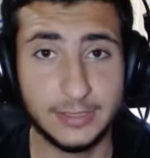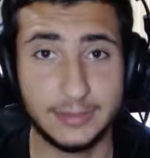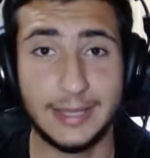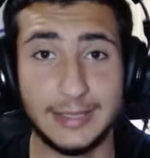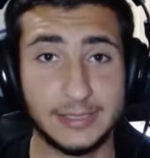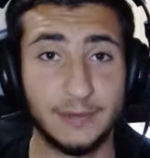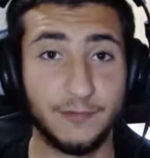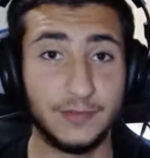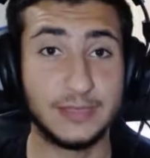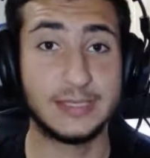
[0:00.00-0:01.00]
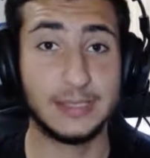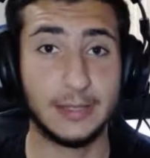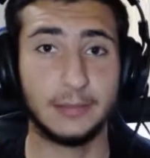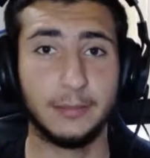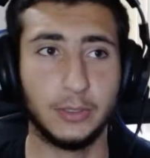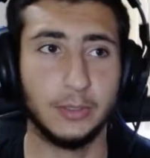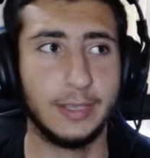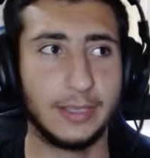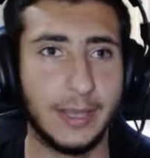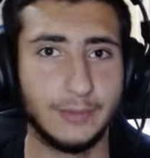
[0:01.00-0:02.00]
that's if we sell them. You know,
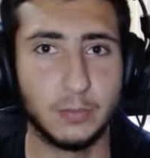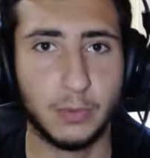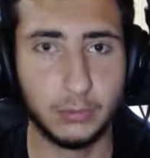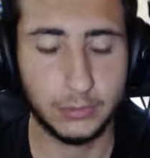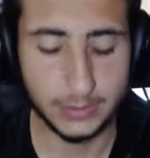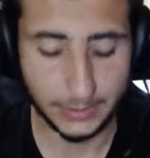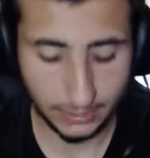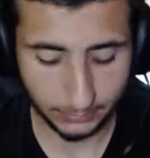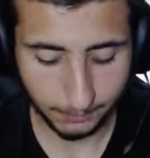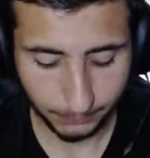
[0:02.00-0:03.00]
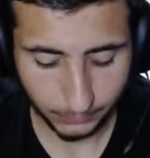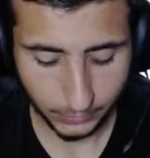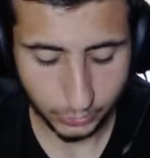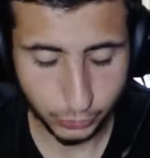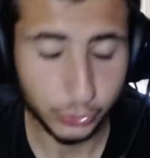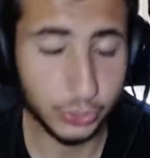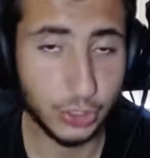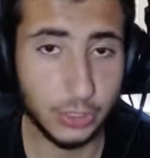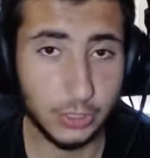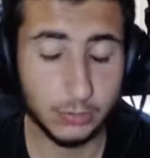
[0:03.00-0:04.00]
like I would probably sell
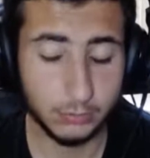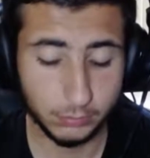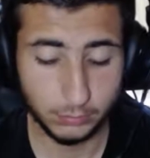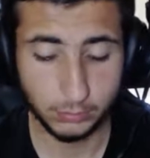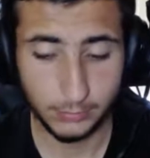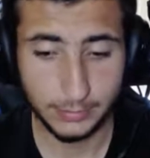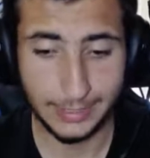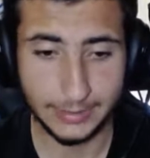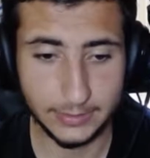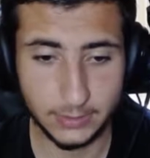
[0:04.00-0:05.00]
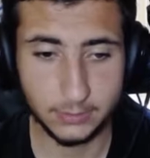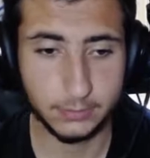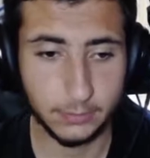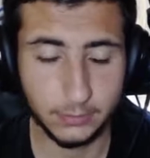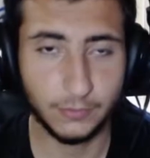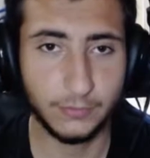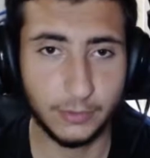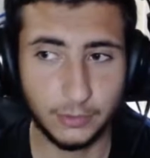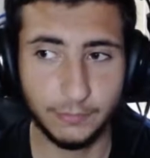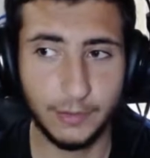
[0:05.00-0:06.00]
Jorginho. That's
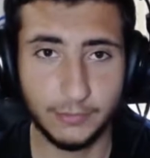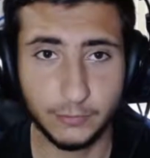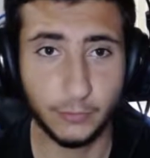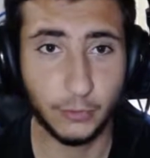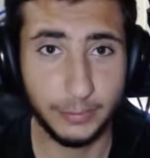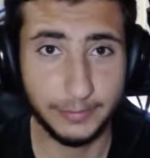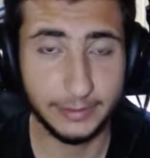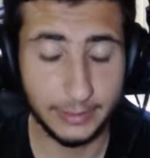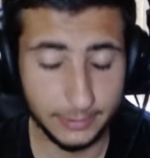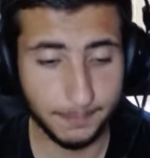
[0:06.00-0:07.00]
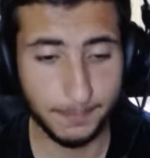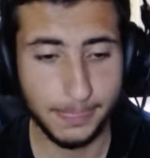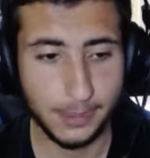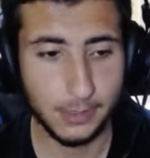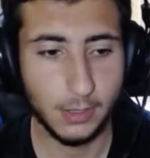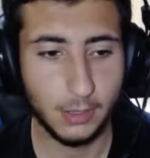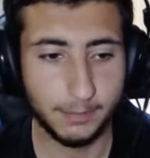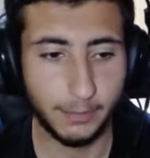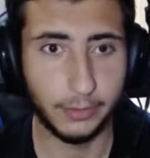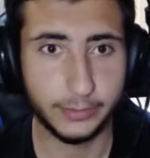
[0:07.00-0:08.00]
35 to 40 million.
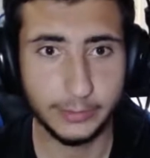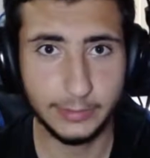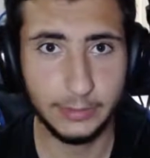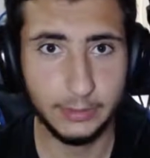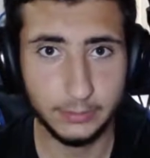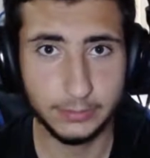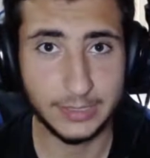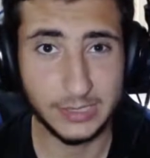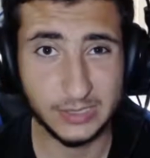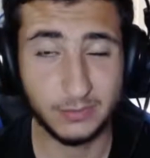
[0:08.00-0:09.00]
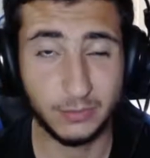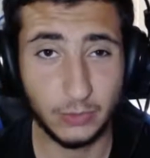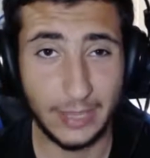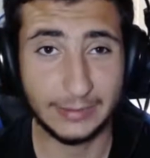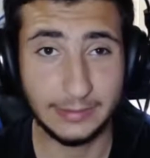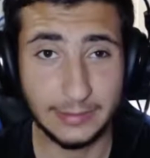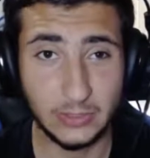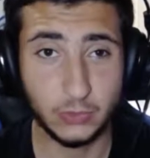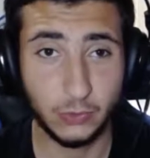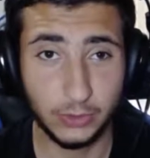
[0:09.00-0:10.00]
Barkley, that's at least
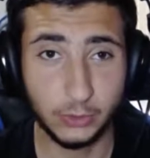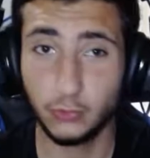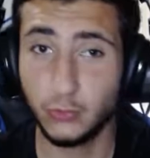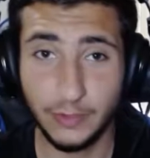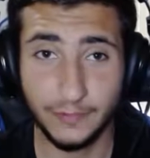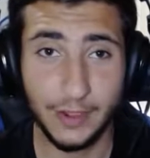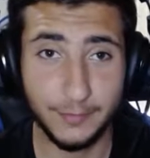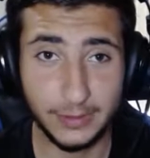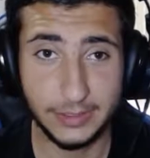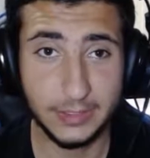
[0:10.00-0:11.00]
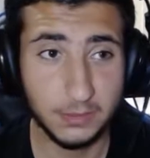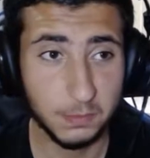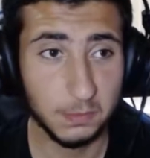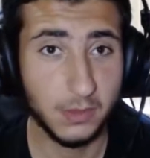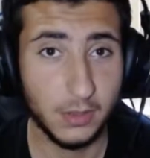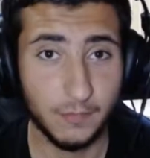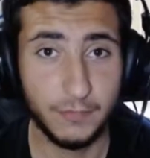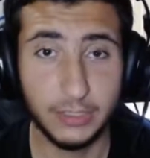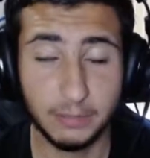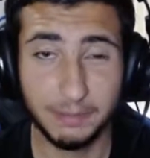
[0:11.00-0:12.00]
20 to 25 million. We
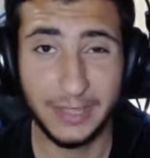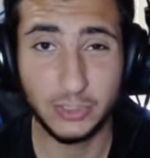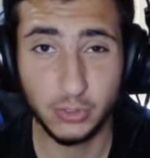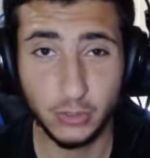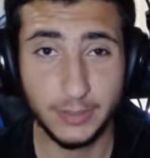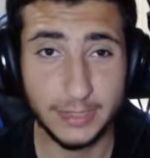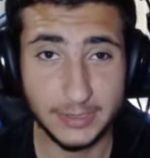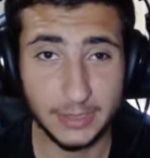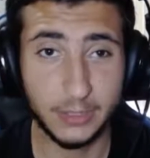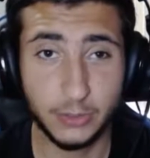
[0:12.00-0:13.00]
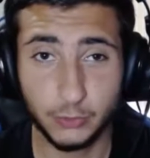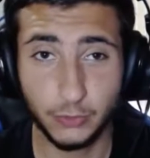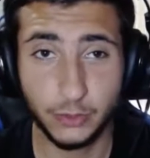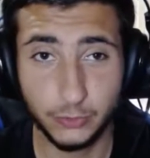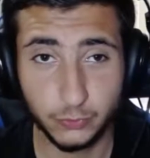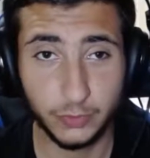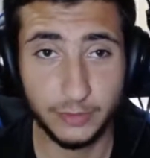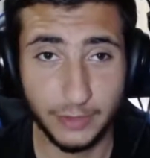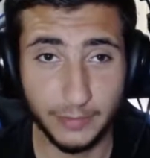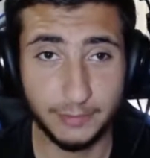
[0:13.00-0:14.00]
got Batshuayi, that's another 20 to
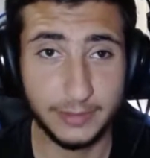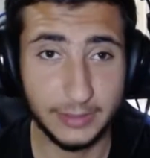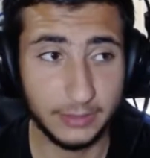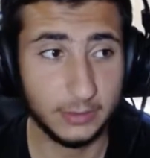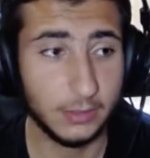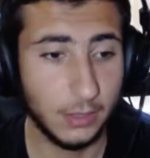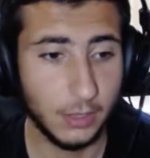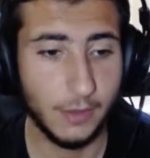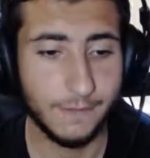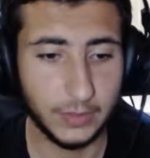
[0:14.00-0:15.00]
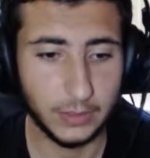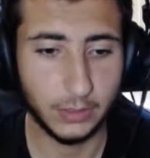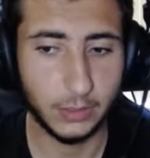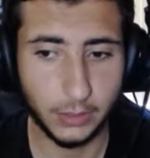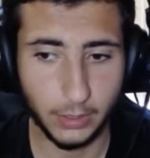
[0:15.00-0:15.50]
25 million. We got